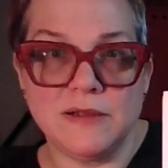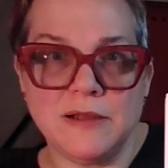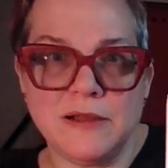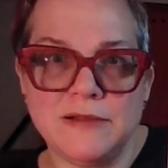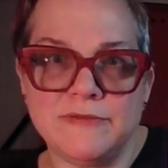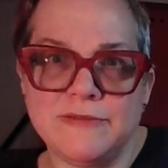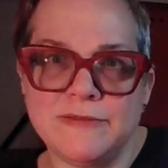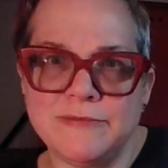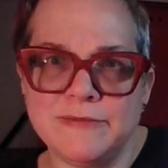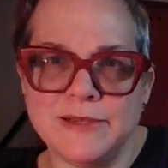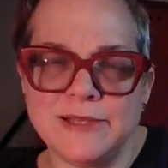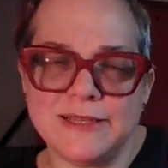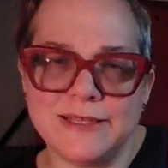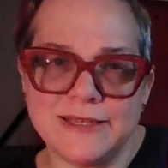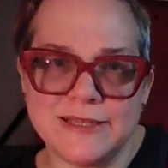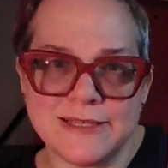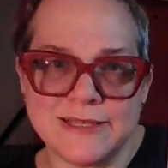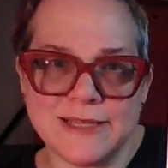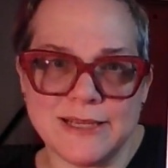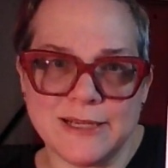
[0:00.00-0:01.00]
of a
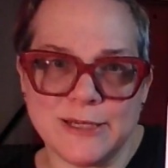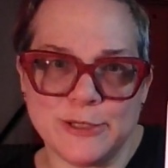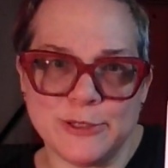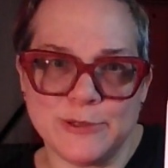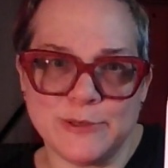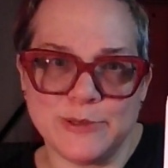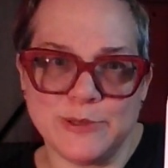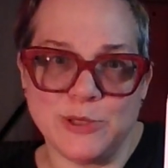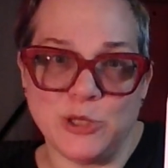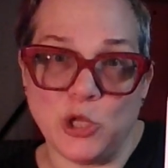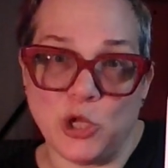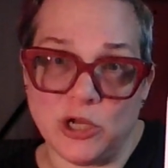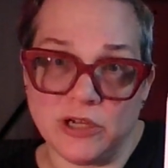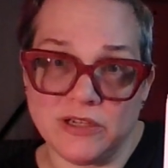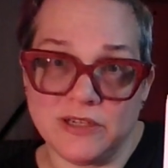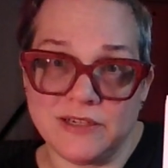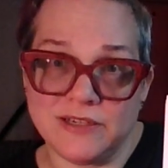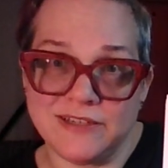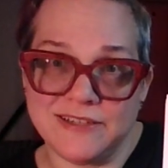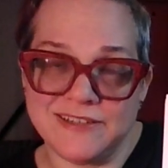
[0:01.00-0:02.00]
realistic
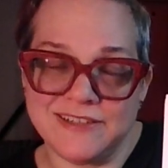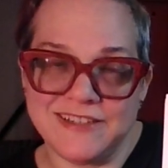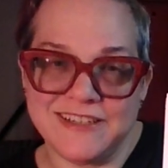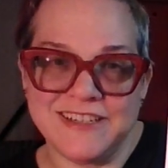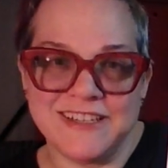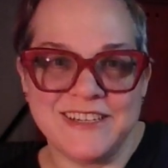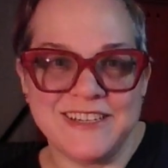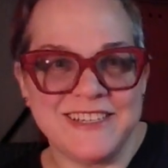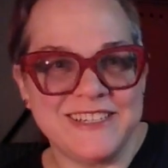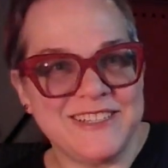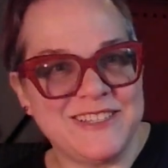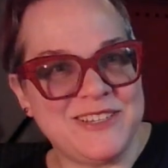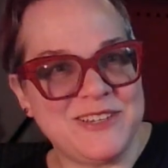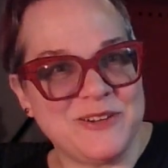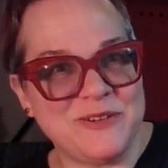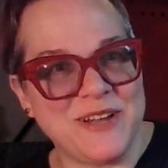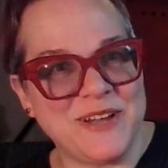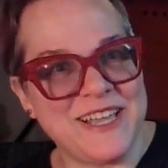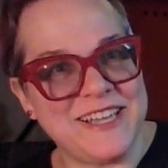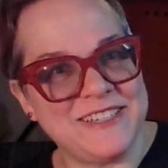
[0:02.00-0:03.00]
look
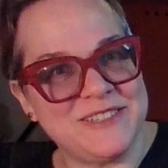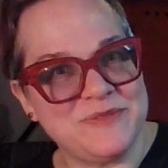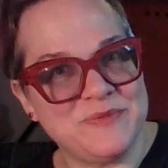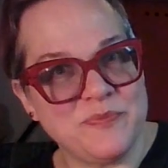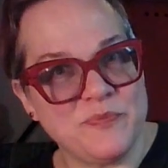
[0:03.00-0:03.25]
to it.